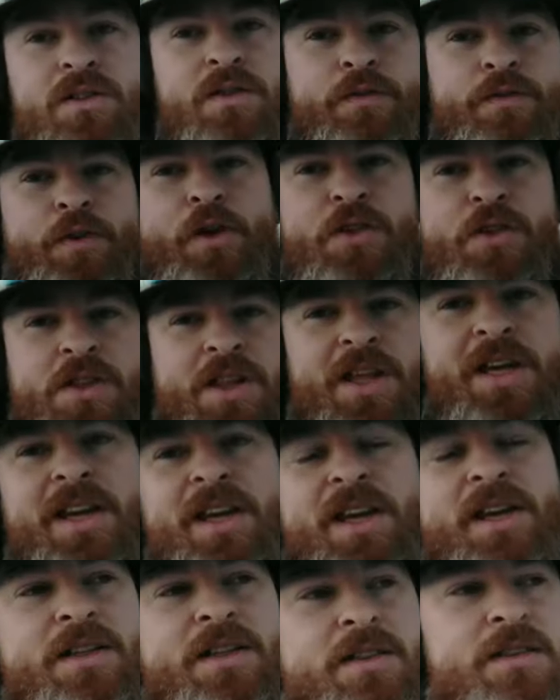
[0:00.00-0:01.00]
First thing
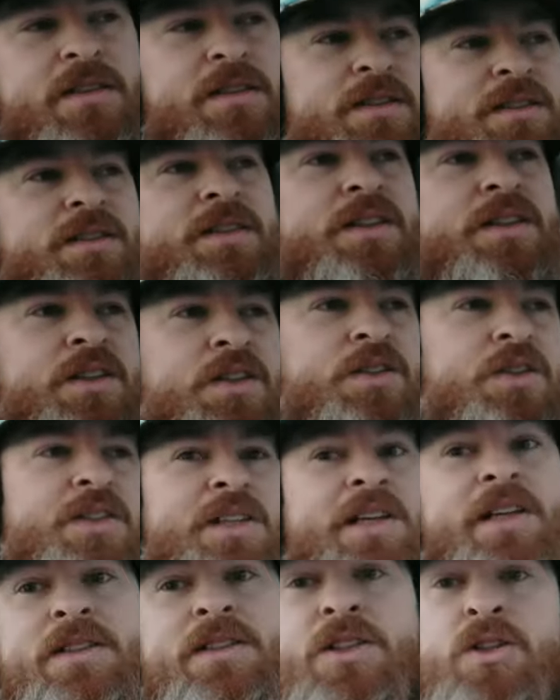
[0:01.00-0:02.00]
is you
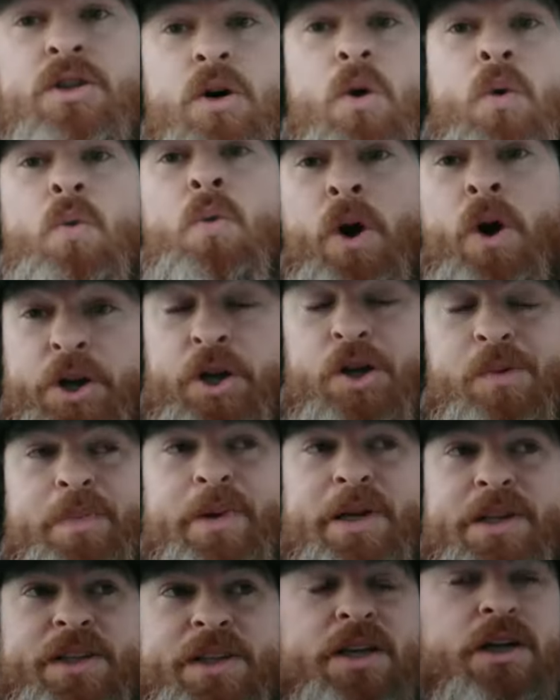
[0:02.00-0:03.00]
need to know what you're
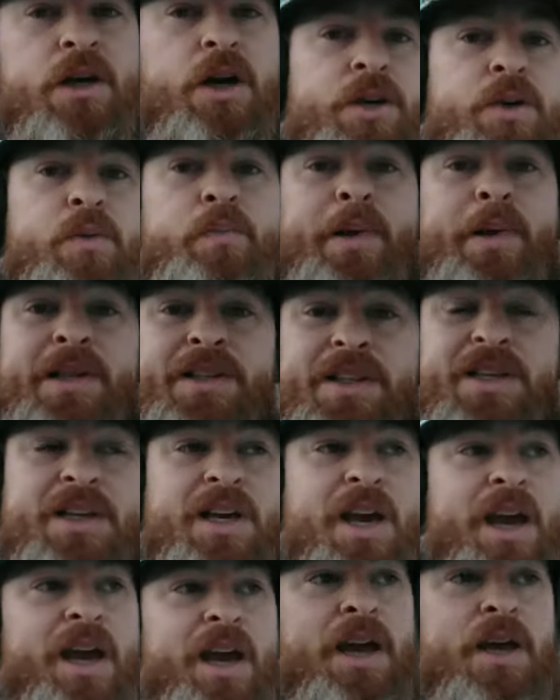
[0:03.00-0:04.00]
building. Are you
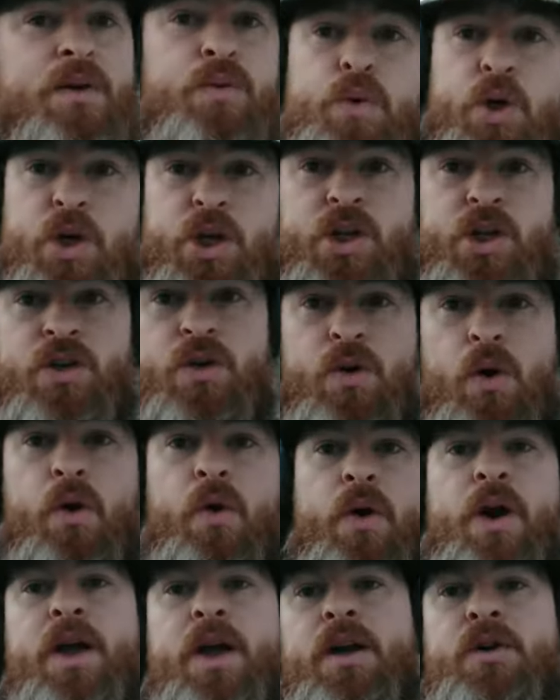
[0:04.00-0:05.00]
building a rook
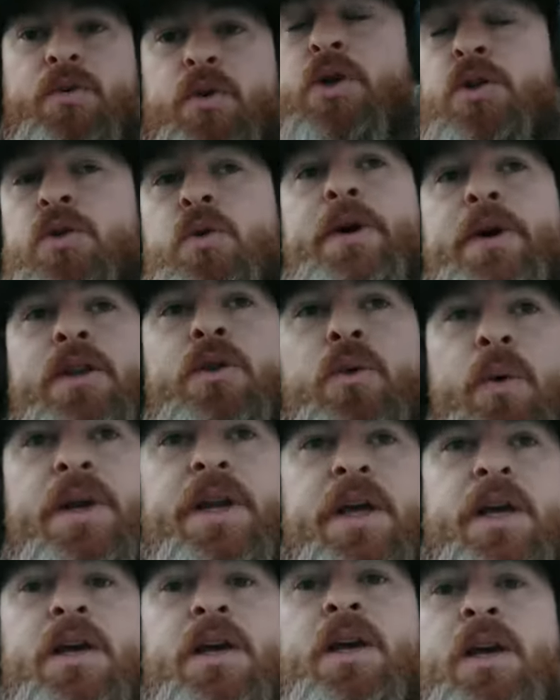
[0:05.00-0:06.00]
or a rook
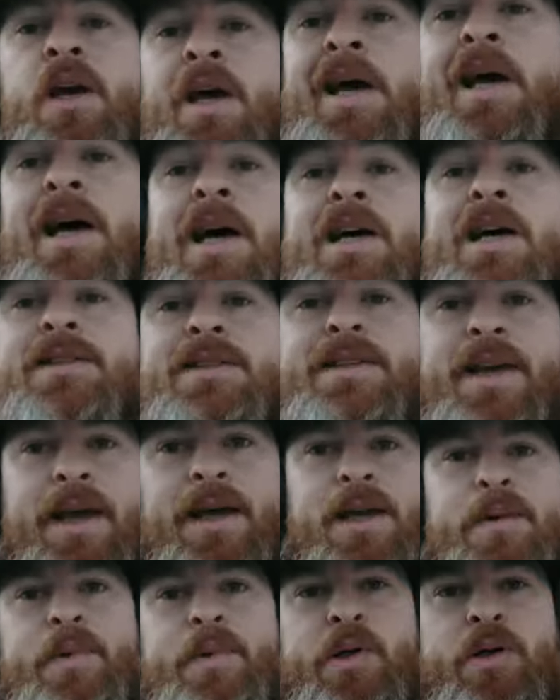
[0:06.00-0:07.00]
2020, the
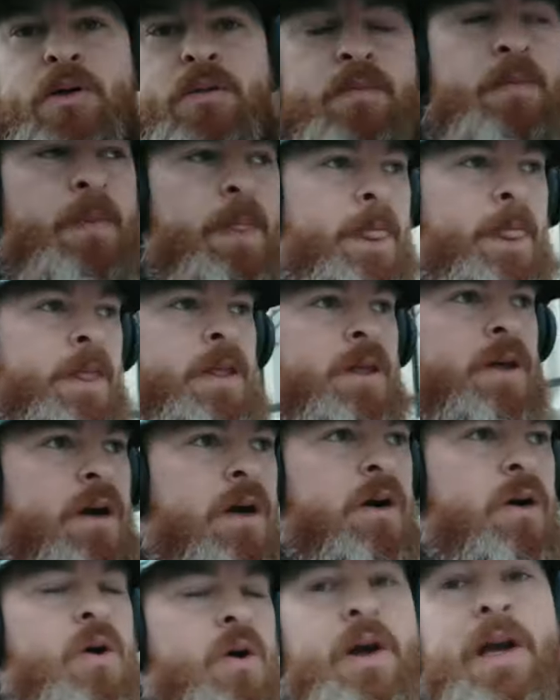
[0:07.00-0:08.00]
scalable,
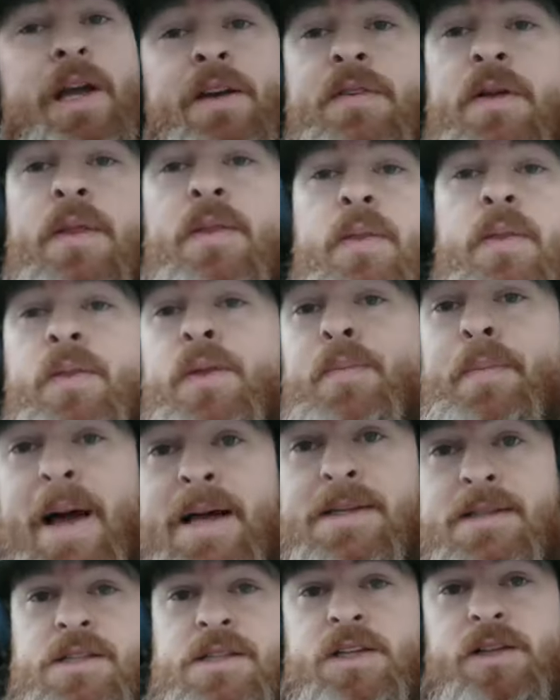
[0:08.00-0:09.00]
or even the
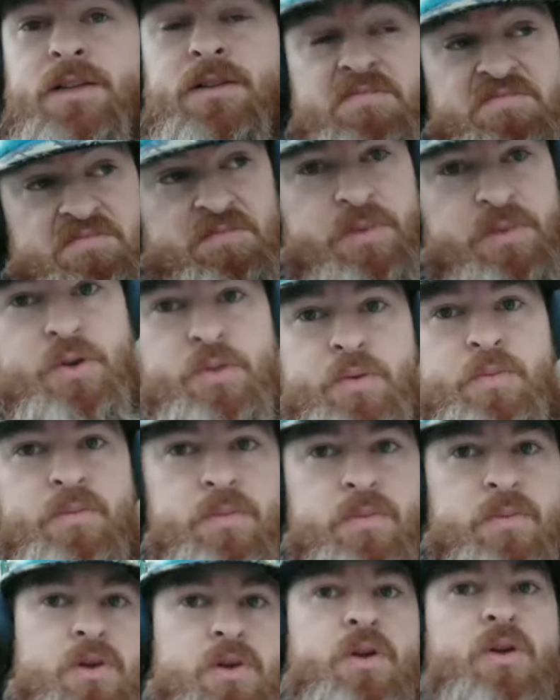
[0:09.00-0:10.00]
bastion, the,
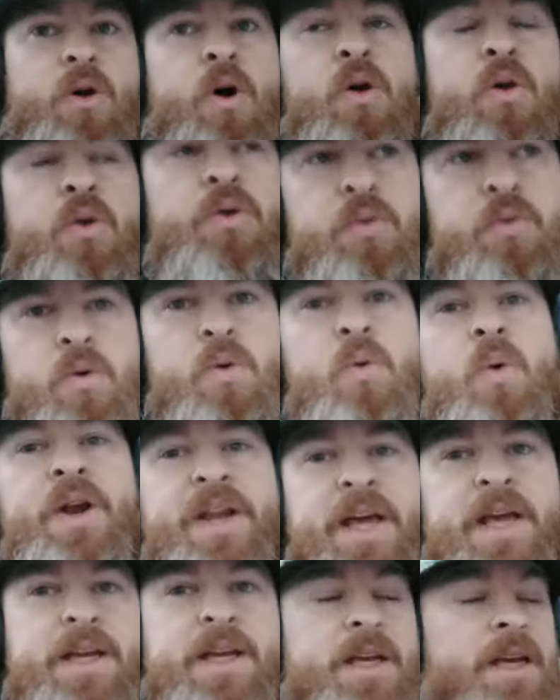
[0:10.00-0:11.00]
the old
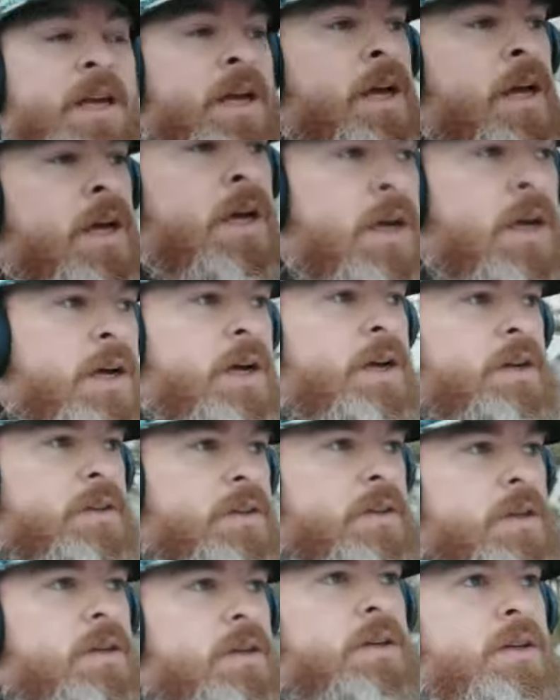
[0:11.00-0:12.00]
180?
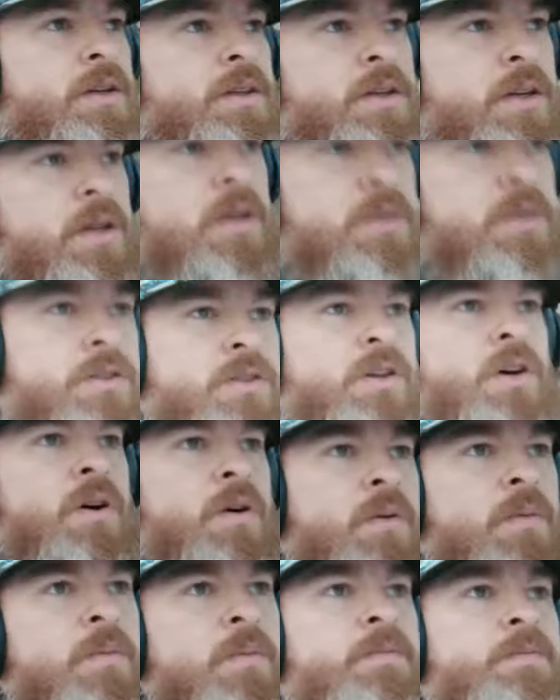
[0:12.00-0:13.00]
So